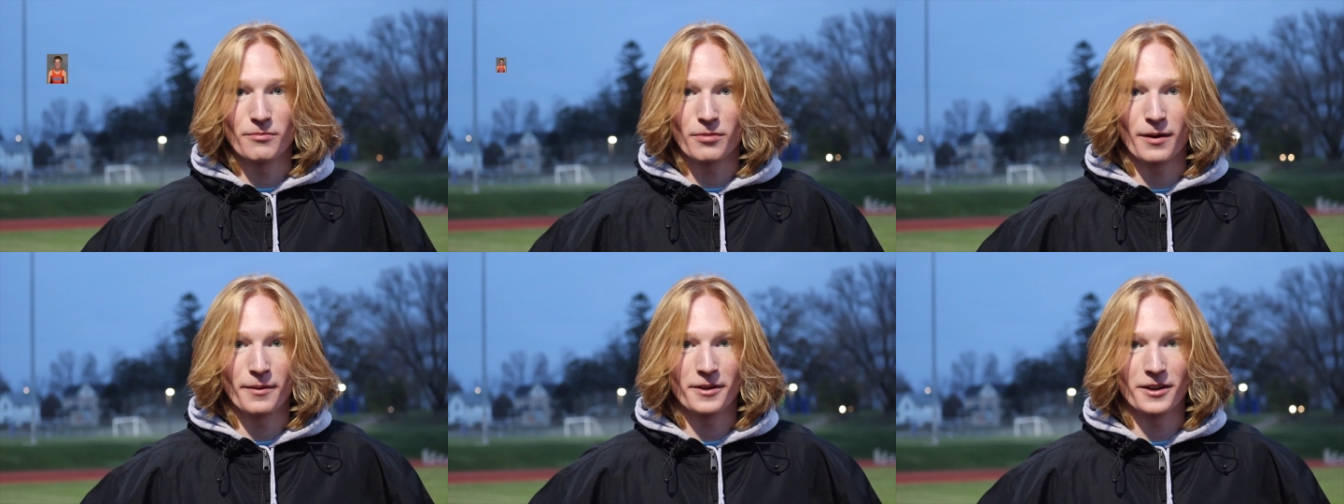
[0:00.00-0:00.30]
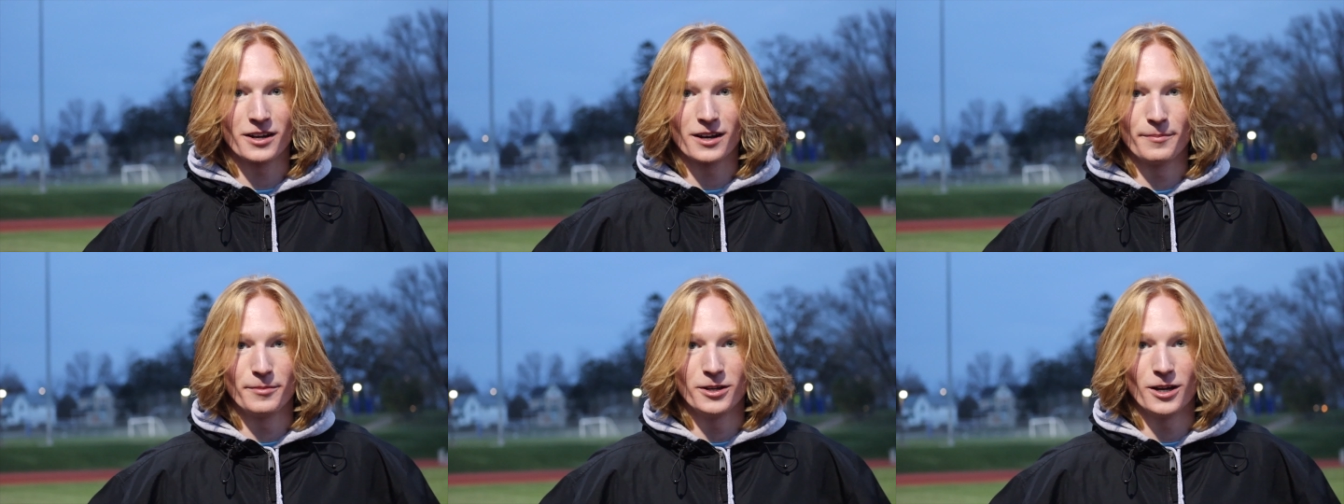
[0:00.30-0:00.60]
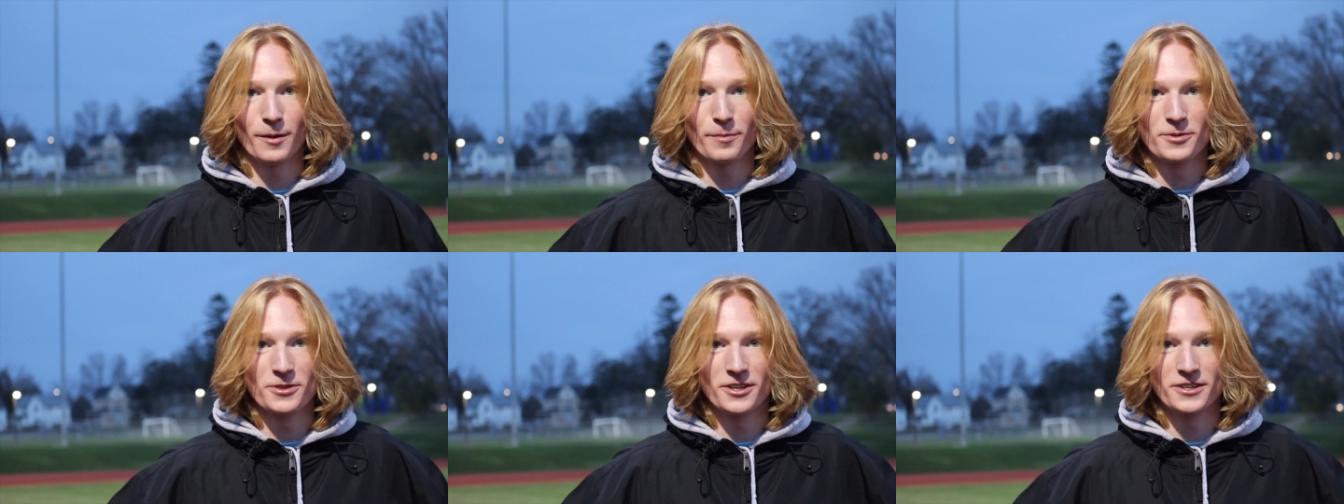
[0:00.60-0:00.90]
probably going to be
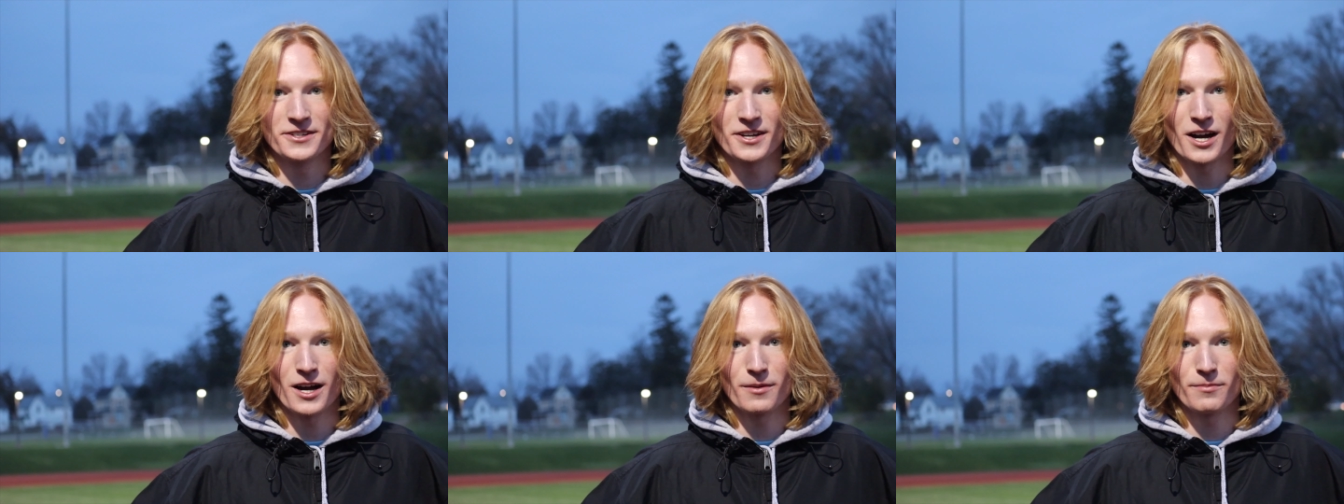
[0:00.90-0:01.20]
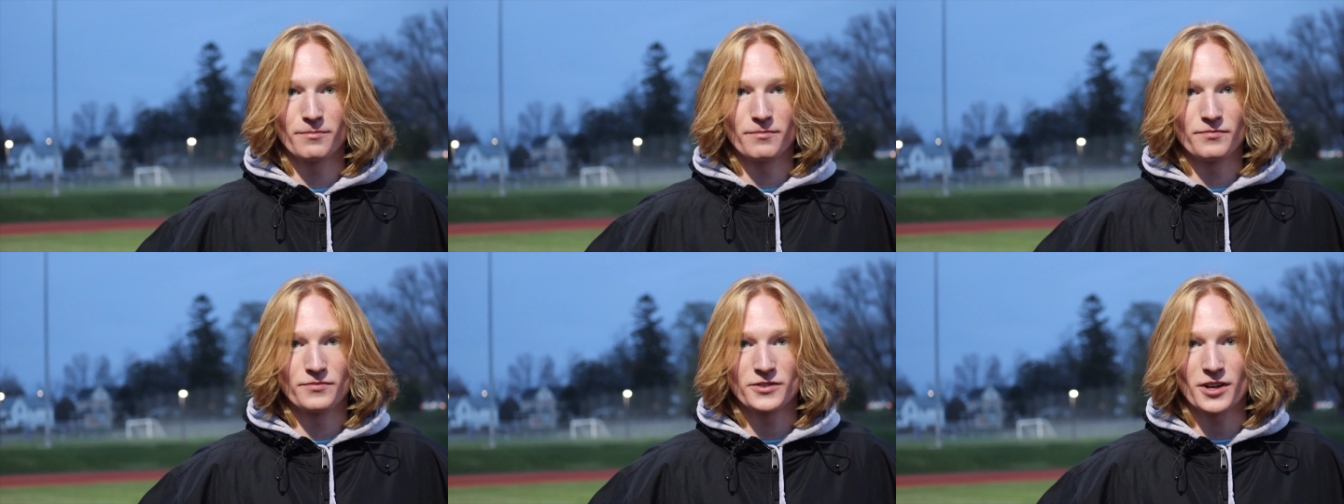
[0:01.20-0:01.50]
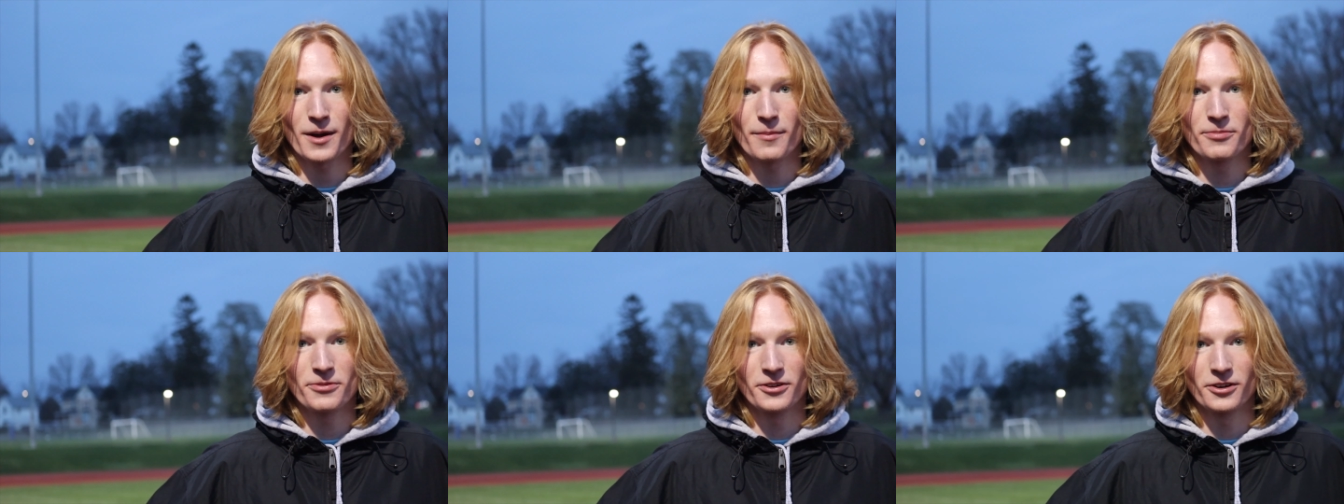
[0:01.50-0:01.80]
up in the top
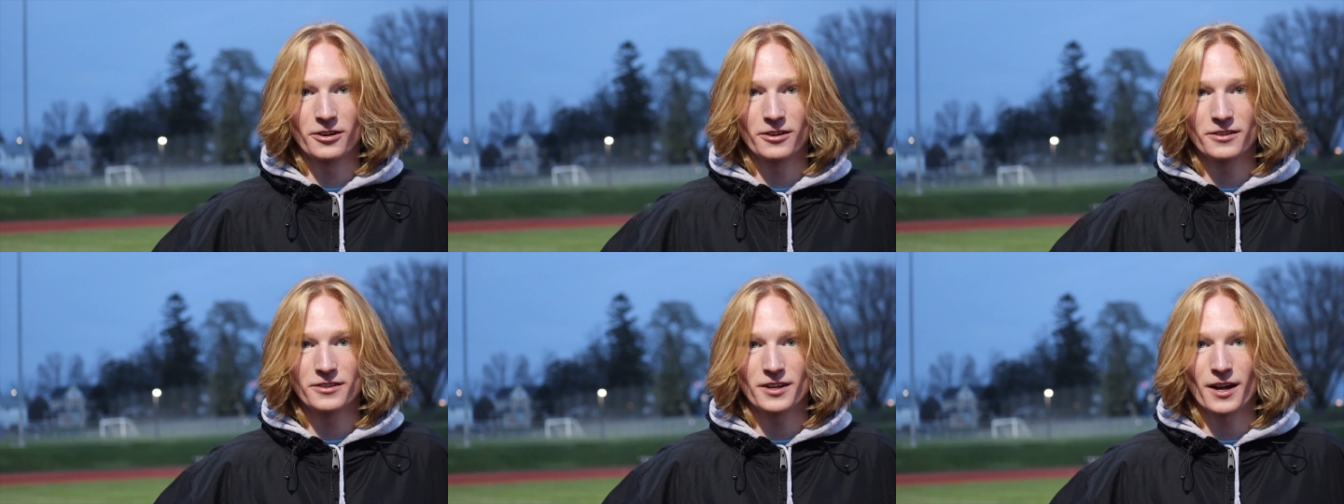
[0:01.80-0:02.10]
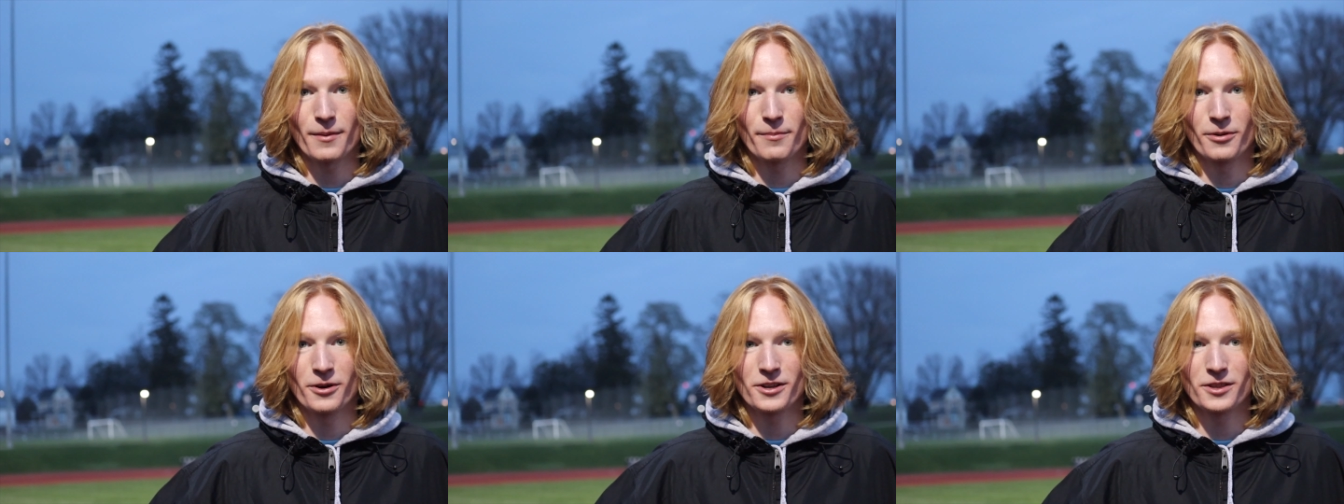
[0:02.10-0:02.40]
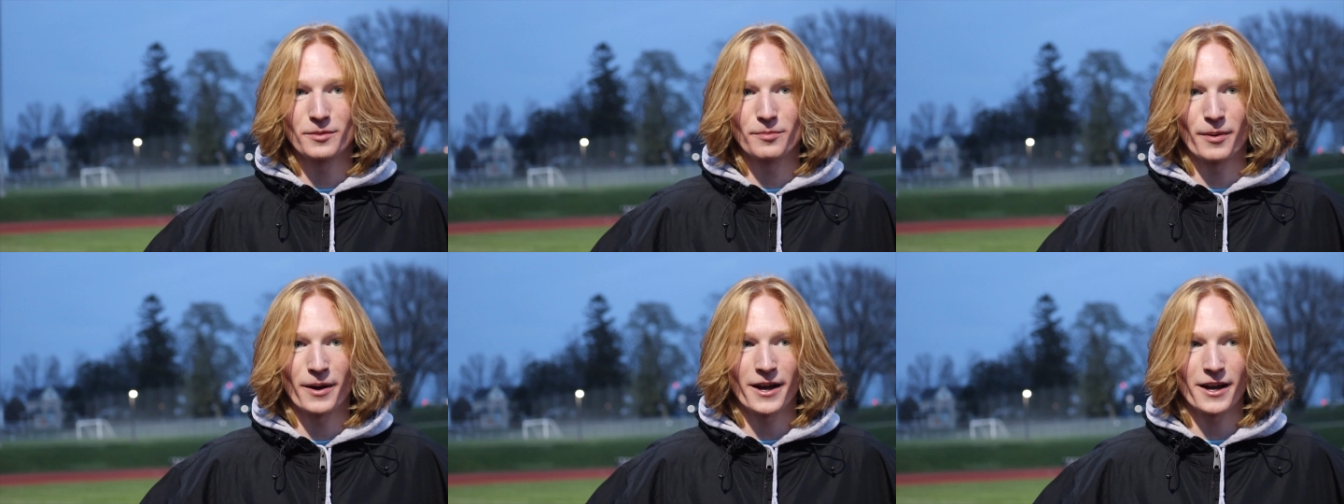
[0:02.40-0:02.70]
top third, top part of
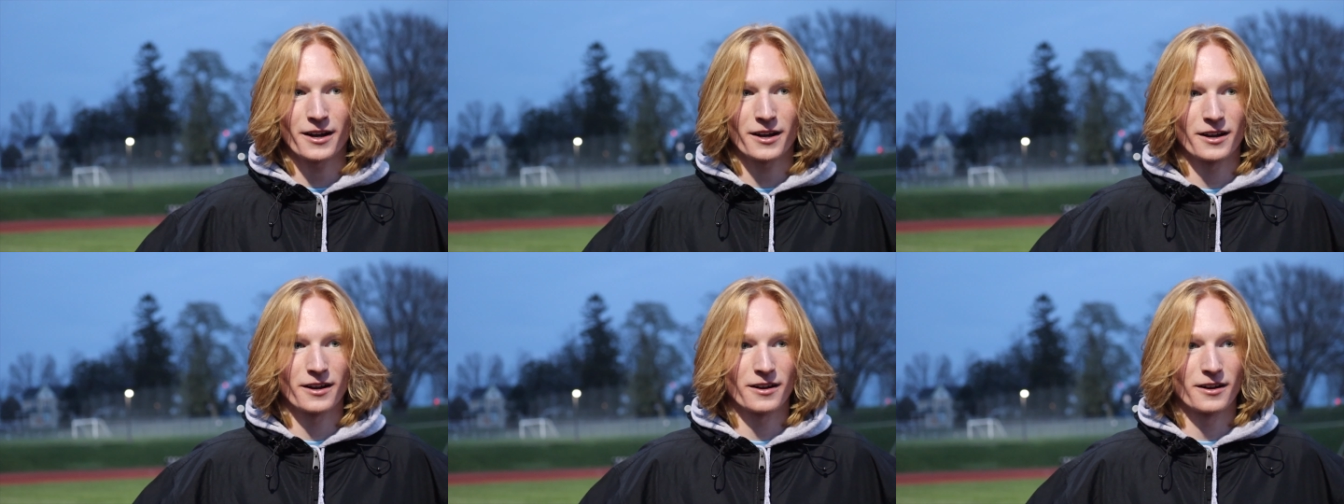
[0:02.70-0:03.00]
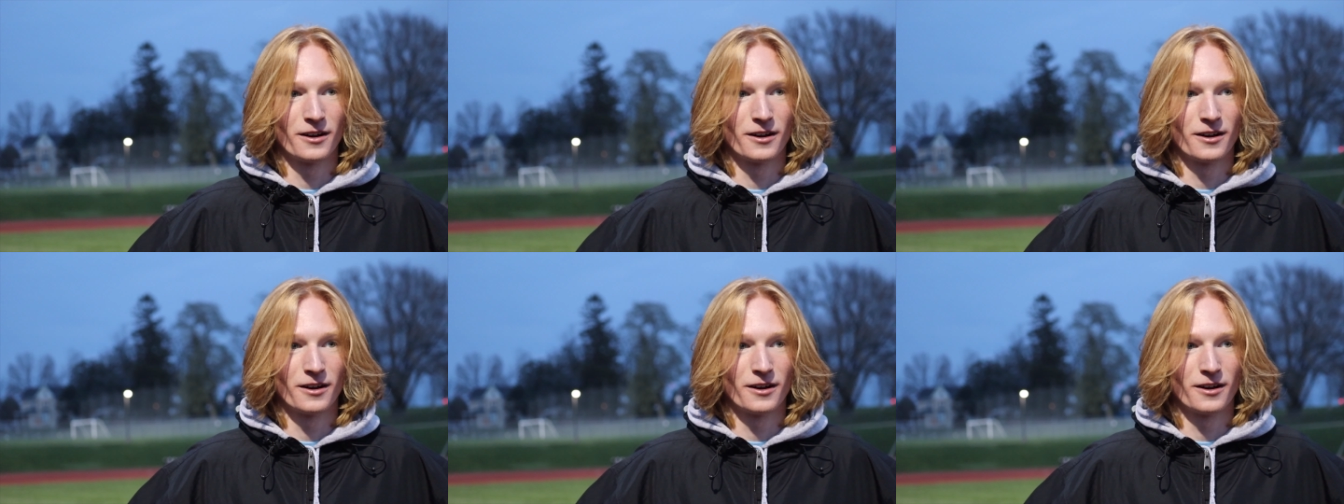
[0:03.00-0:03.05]
the pack.